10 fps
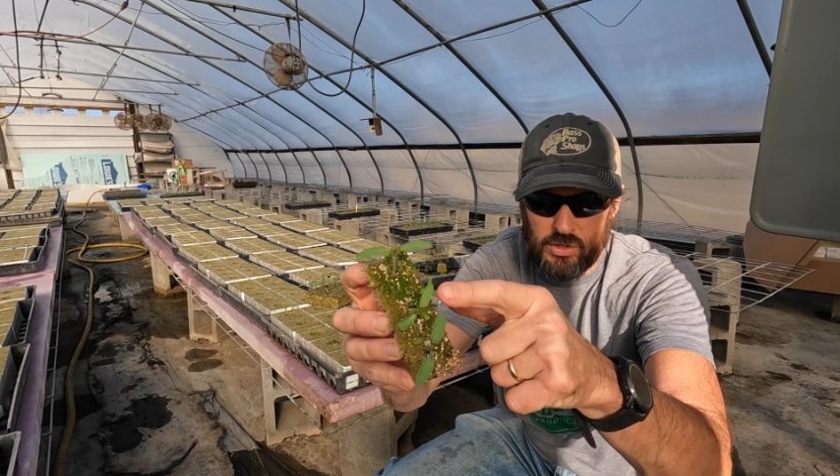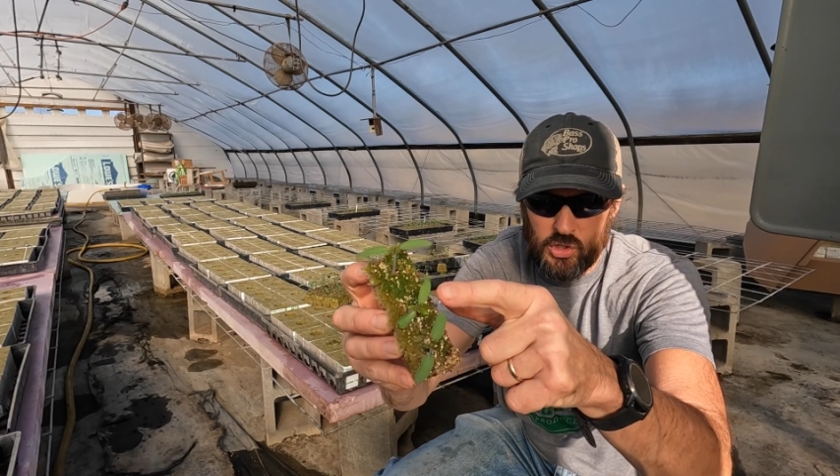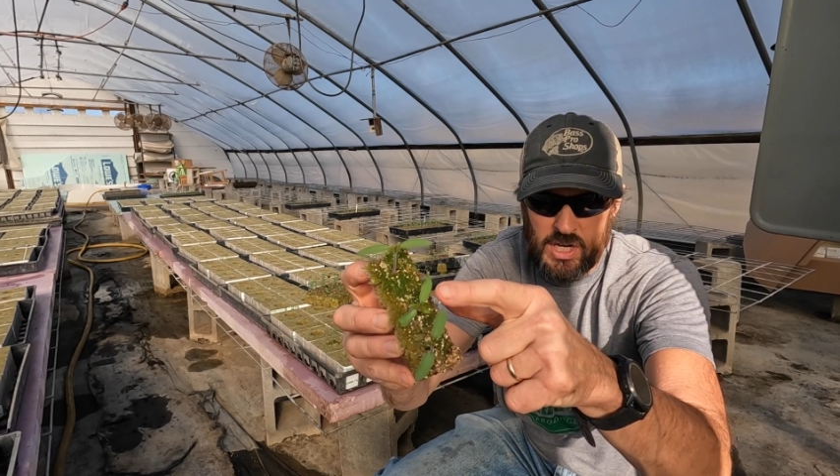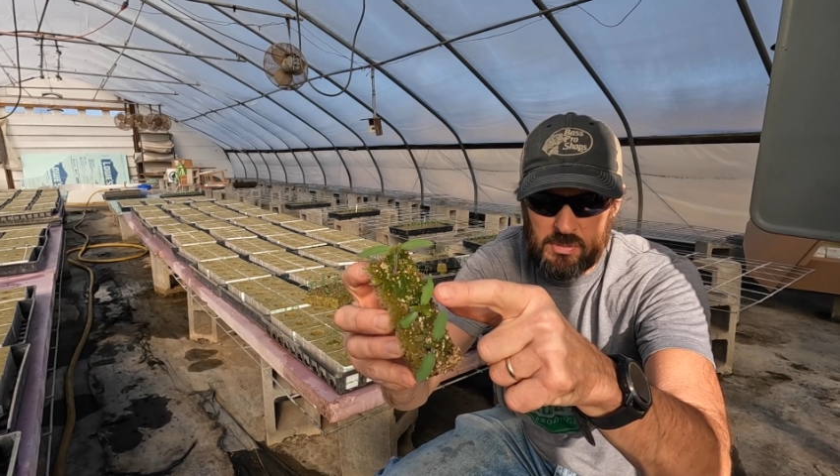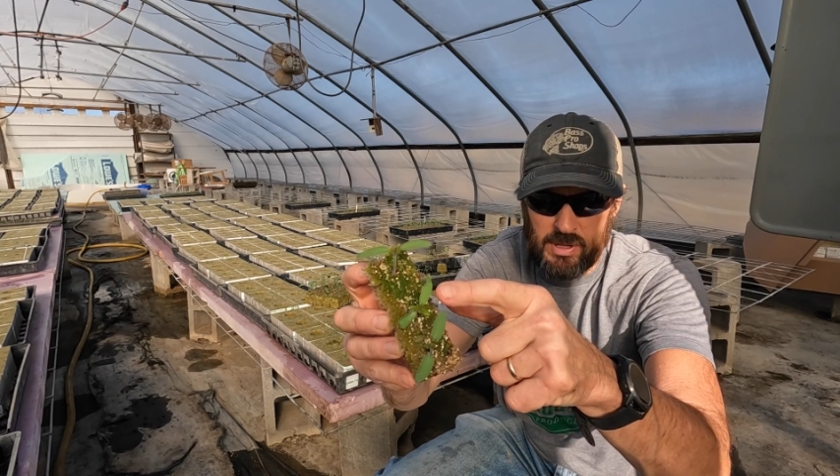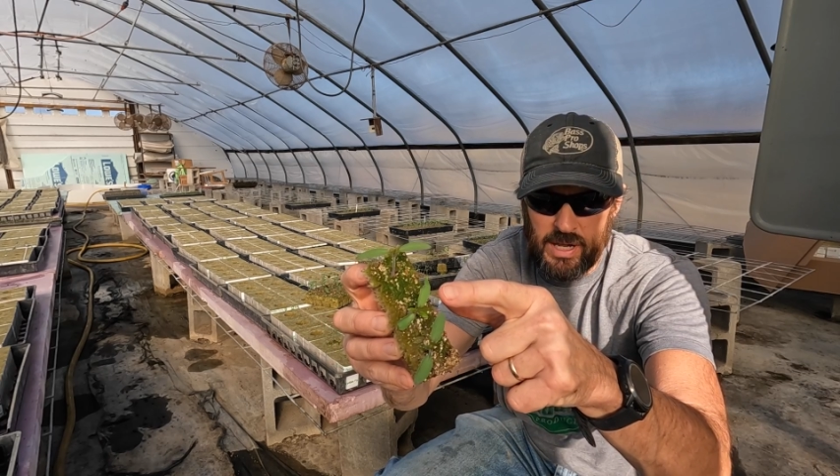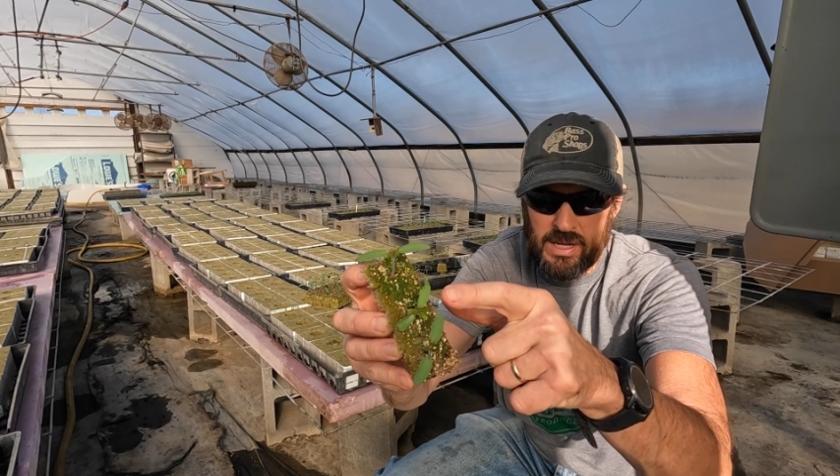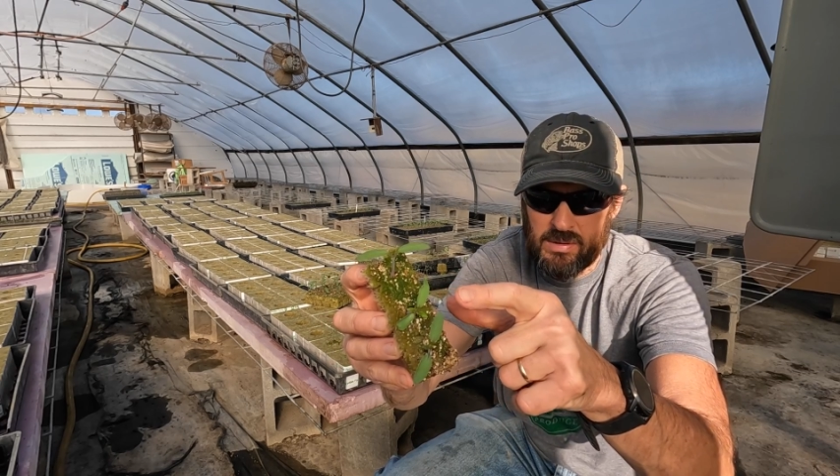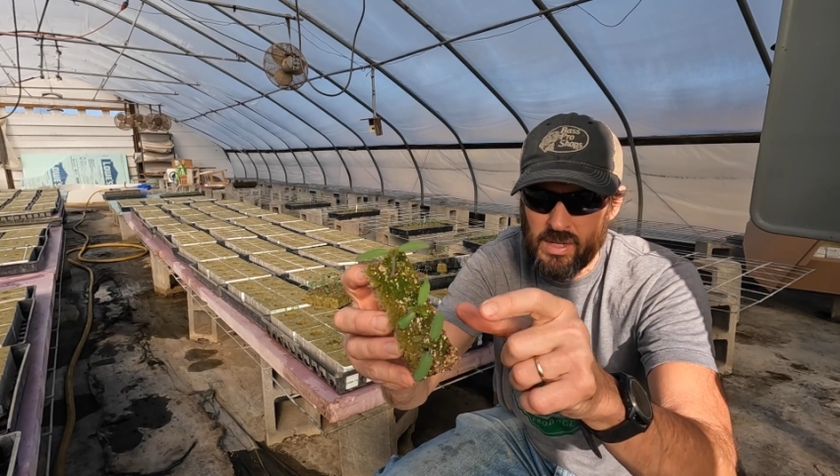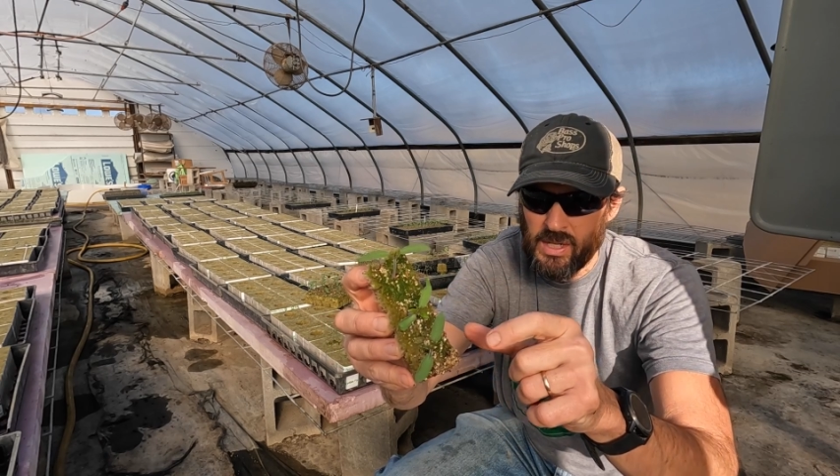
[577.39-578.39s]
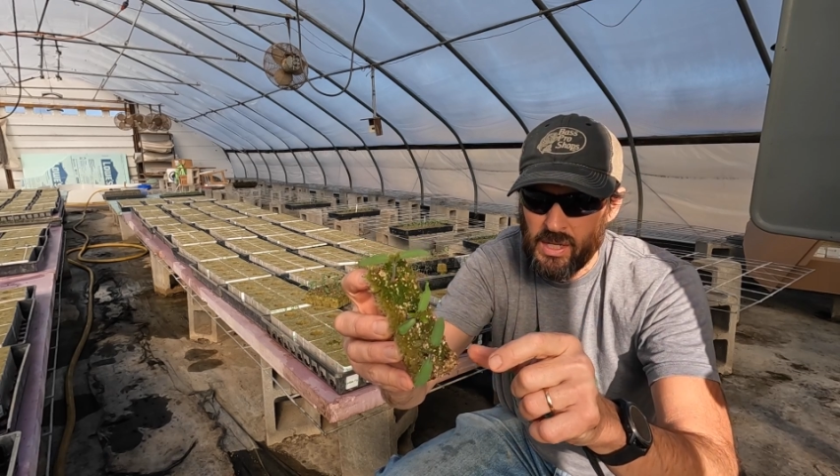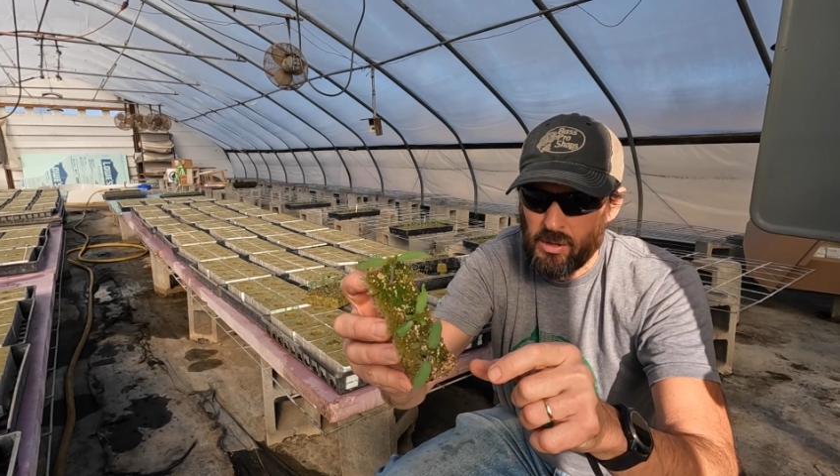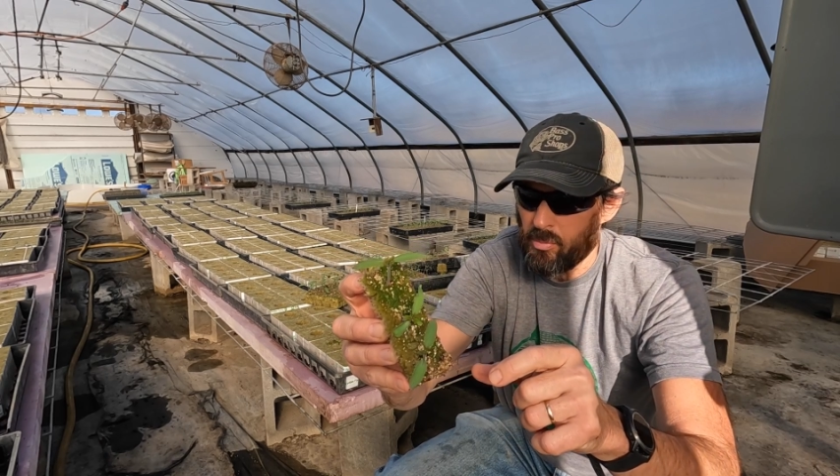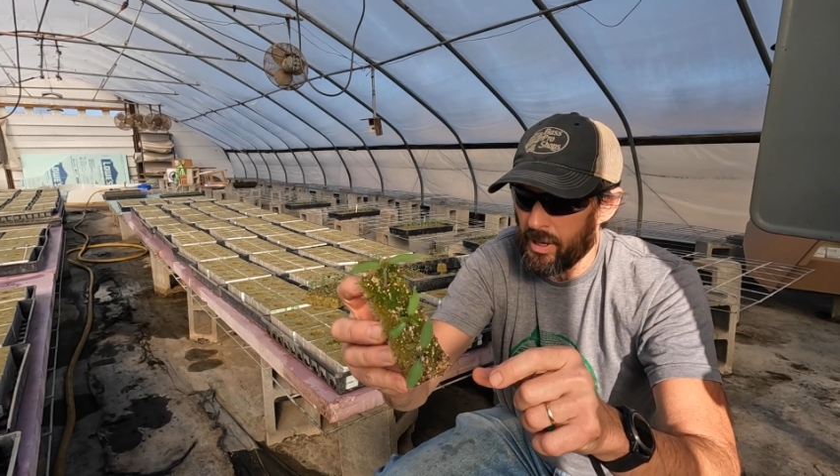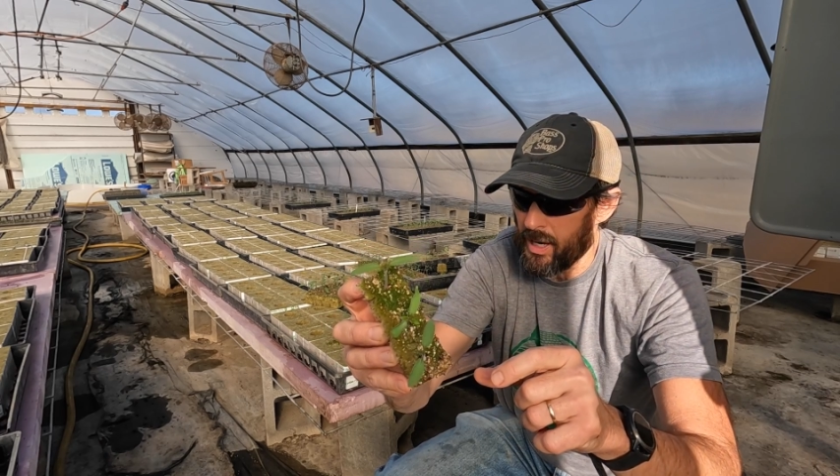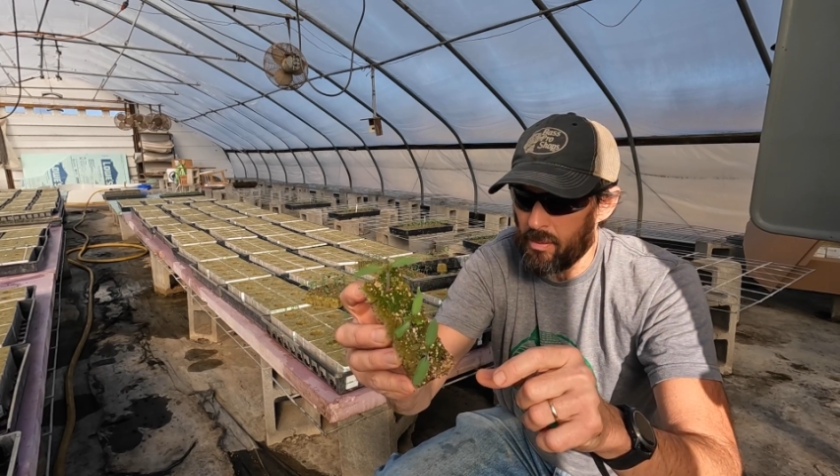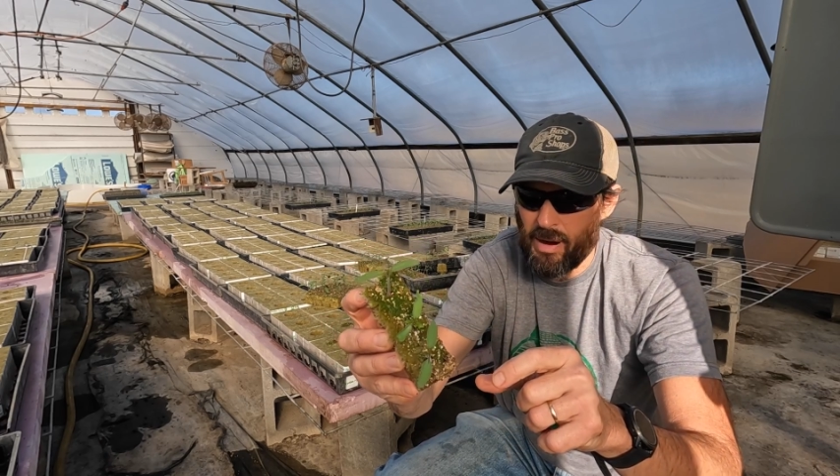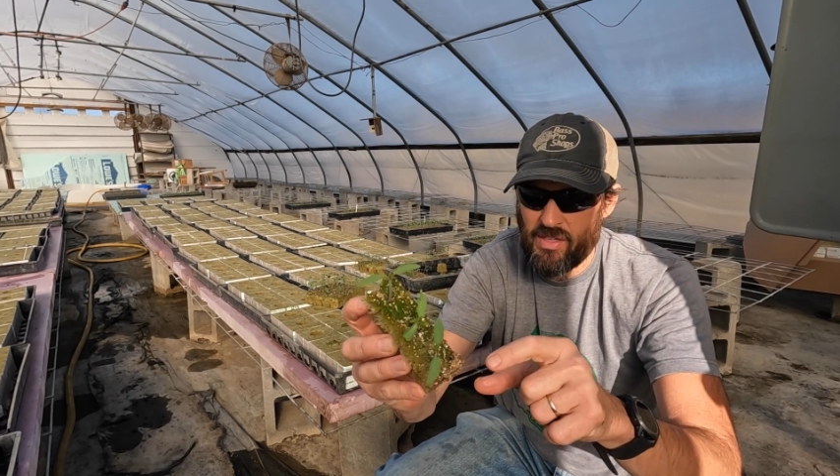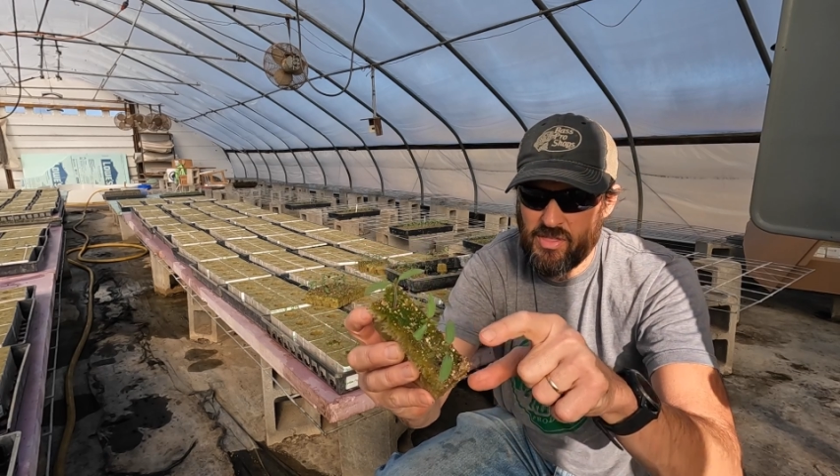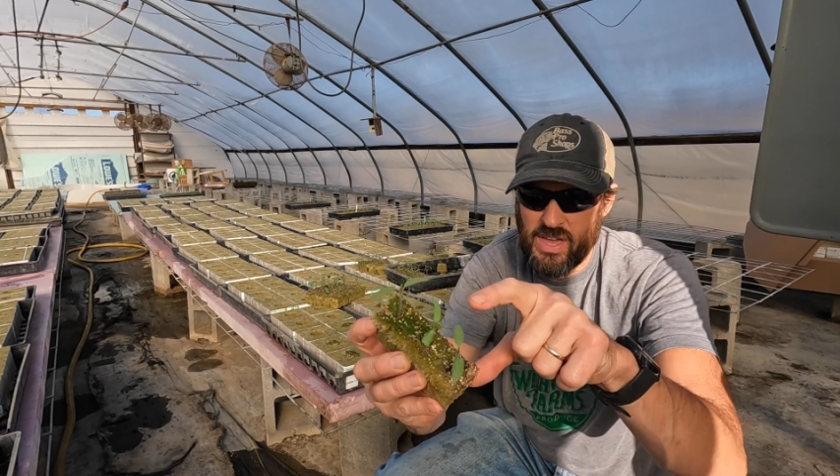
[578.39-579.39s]
do the transplanting, but uh,
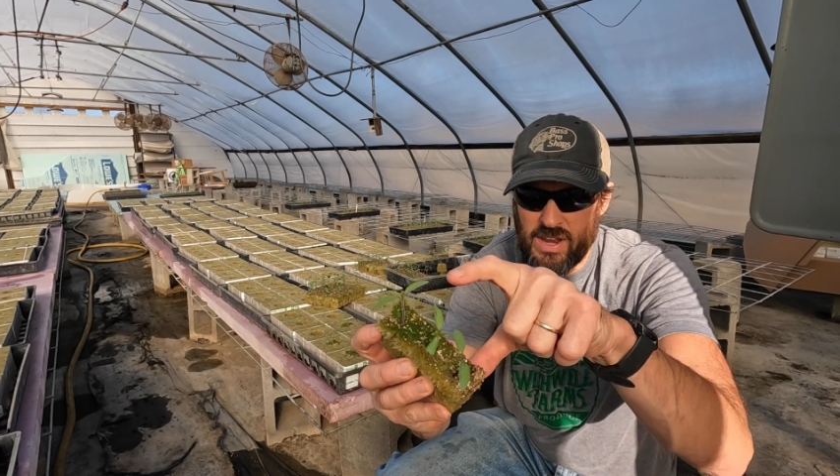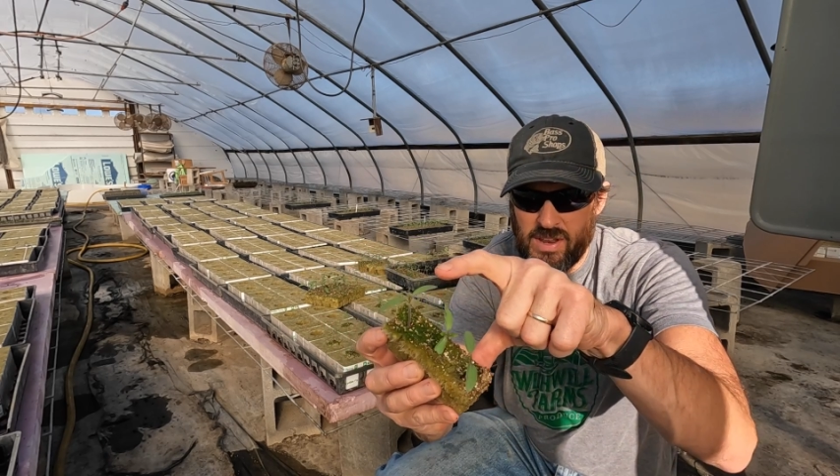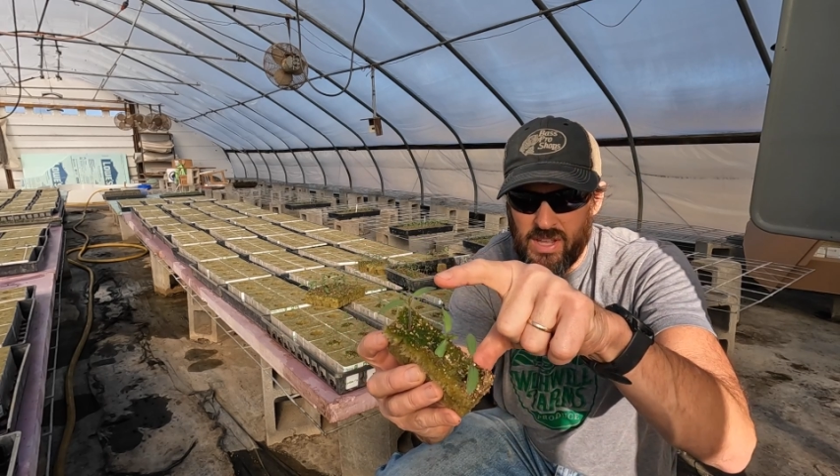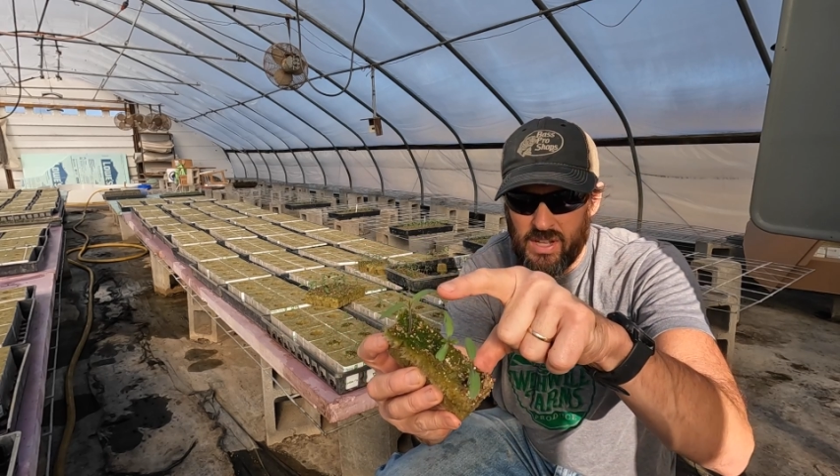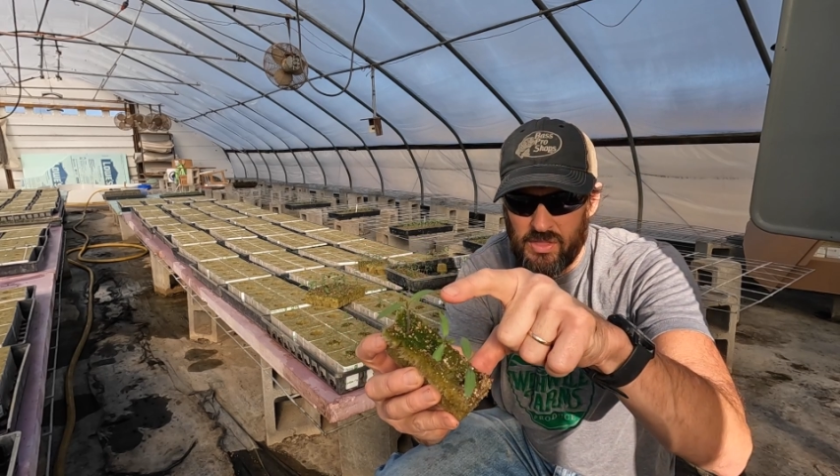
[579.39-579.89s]
by then